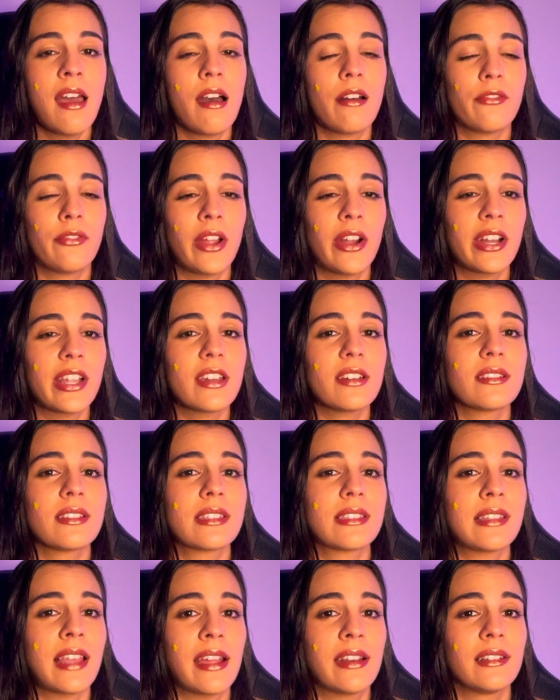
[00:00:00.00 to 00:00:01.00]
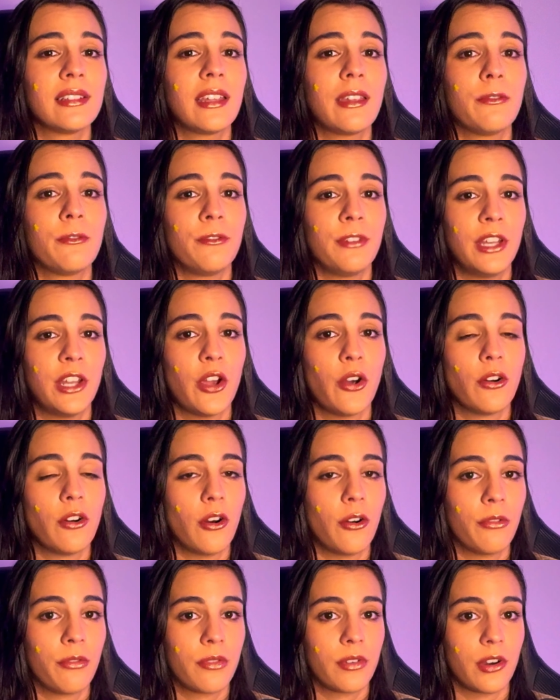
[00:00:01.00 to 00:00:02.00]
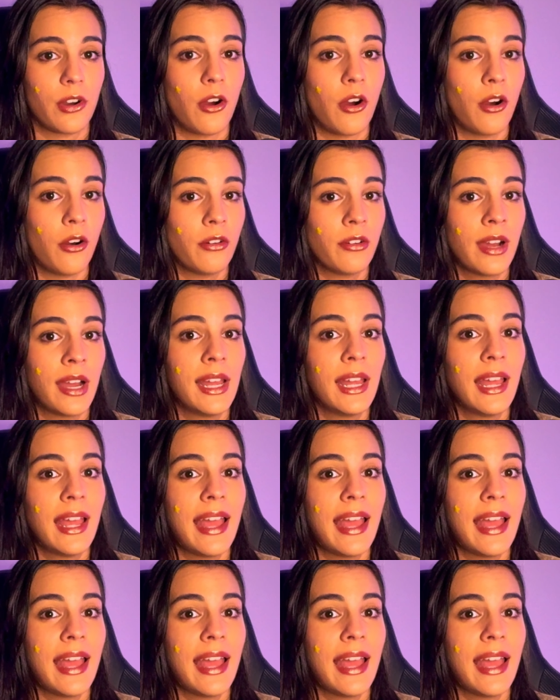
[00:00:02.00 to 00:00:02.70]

a very unsettling video overall,